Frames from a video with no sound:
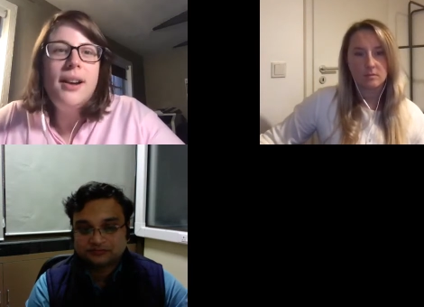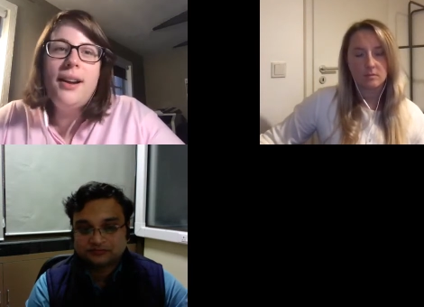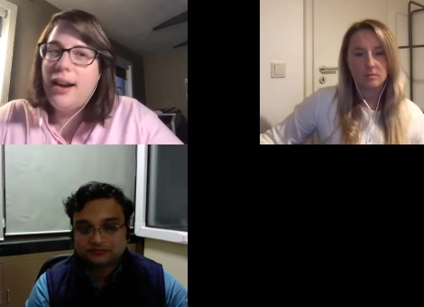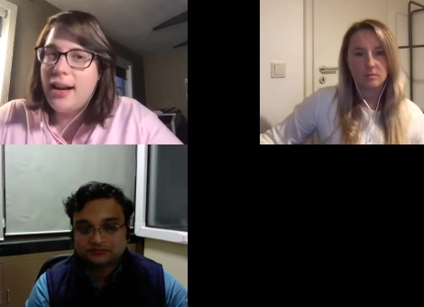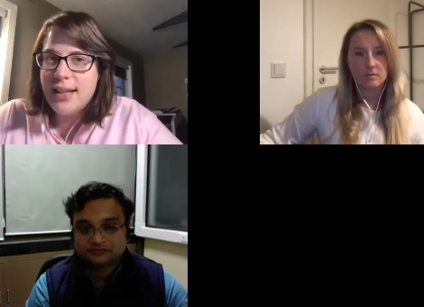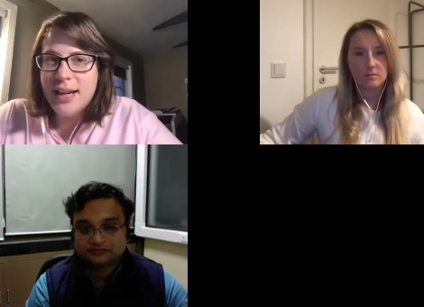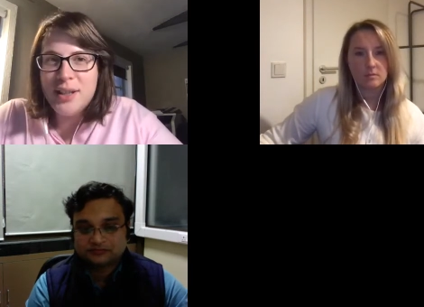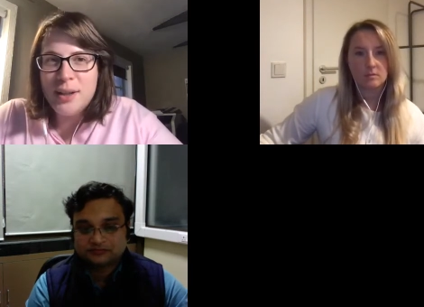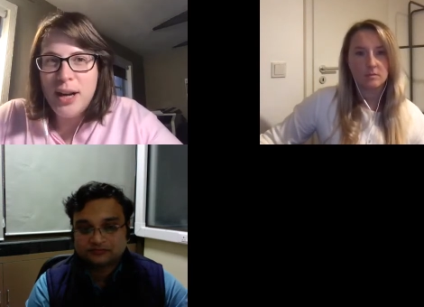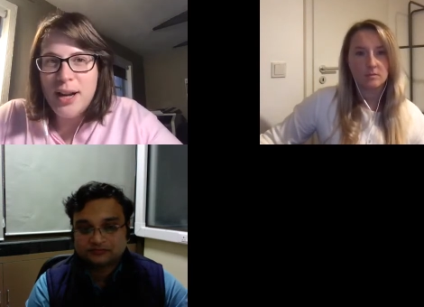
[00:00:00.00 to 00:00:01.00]
Speaker 1: attend
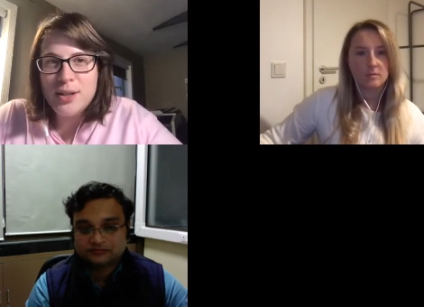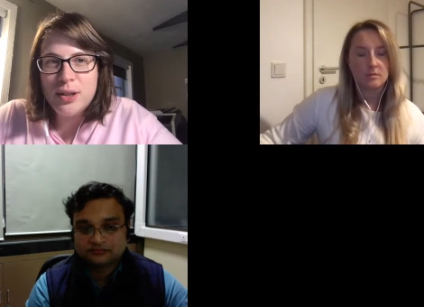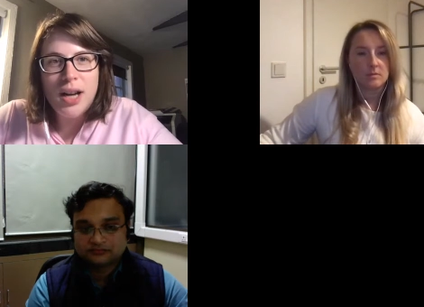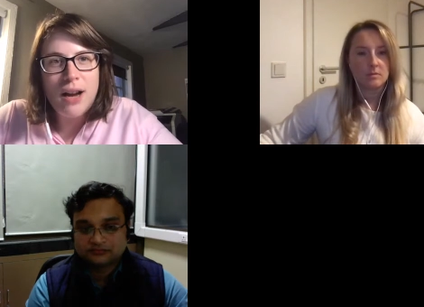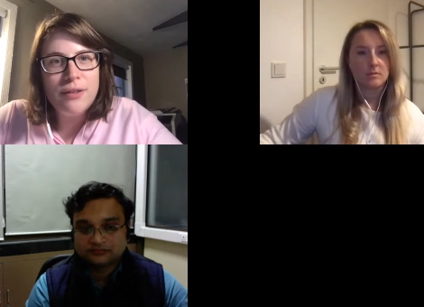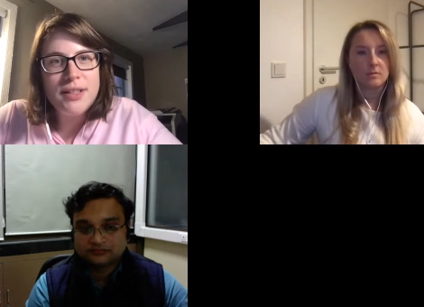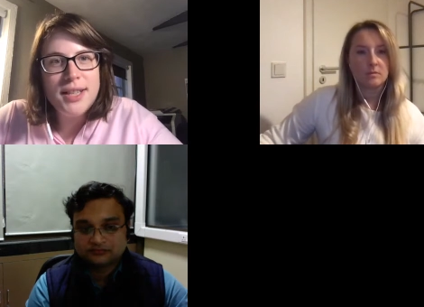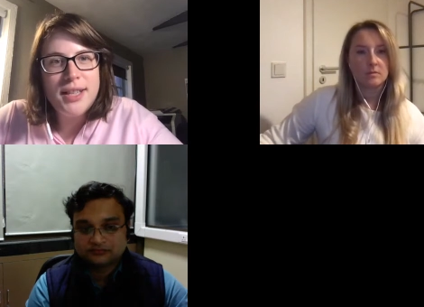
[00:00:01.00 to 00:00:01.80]
international conferences